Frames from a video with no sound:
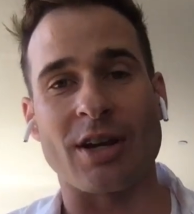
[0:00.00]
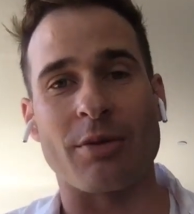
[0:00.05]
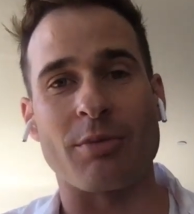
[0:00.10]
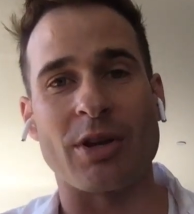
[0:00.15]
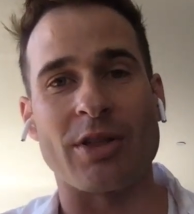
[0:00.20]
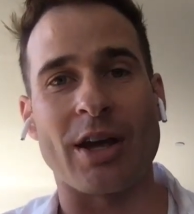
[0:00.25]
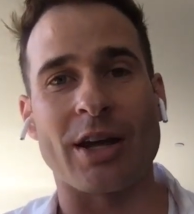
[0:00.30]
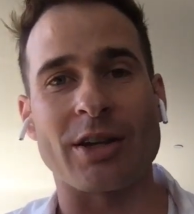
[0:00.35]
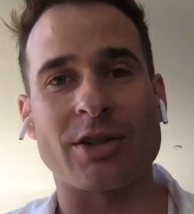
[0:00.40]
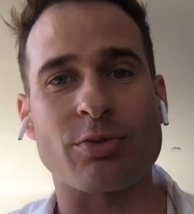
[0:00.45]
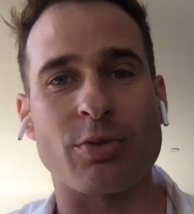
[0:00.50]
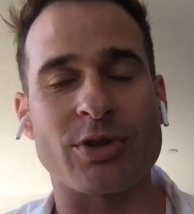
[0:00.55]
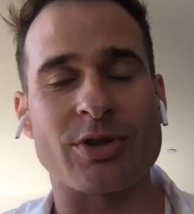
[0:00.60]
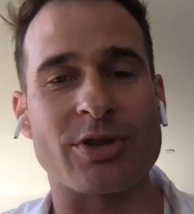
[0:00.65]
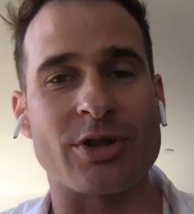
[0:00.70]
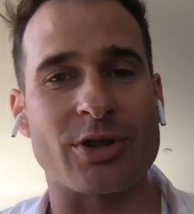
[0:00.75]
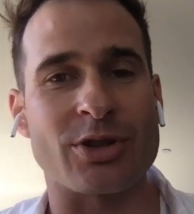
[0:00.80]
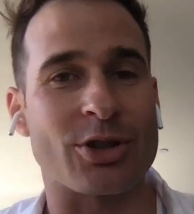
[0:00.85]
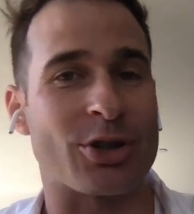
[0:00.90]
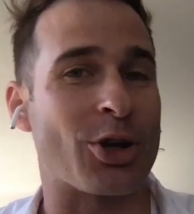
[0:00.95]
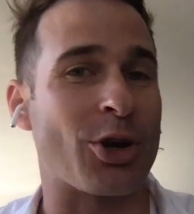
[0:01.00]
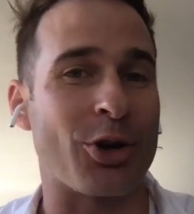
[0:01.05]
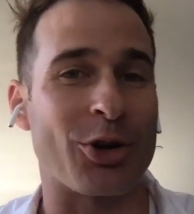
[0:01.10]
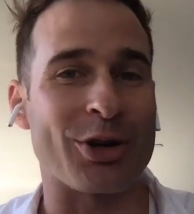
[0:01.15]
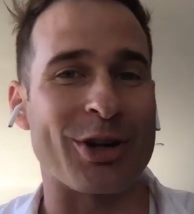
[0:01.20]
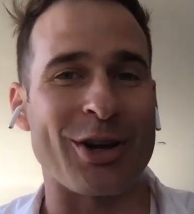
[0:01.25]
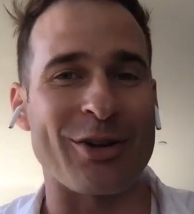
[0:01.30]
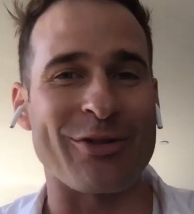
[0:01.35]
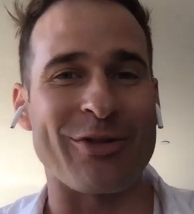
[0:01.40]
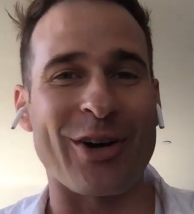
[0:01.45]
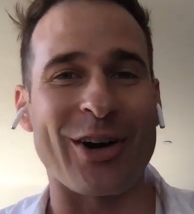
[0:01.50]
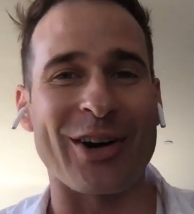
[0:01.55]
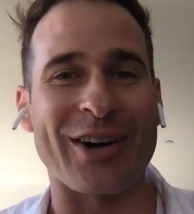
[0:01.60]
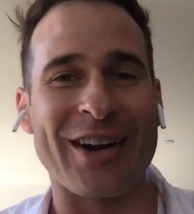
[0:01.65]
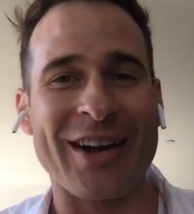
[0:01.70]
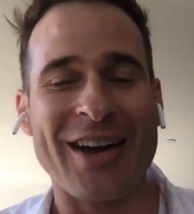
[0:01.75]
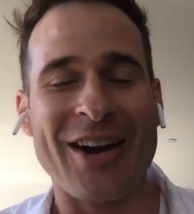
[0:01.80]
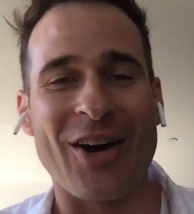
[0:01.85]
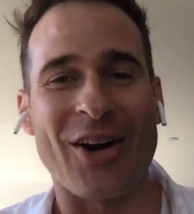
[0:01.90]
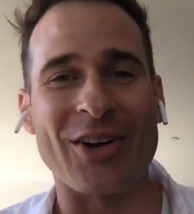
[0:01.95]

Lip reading: I mean, that's what's the security of our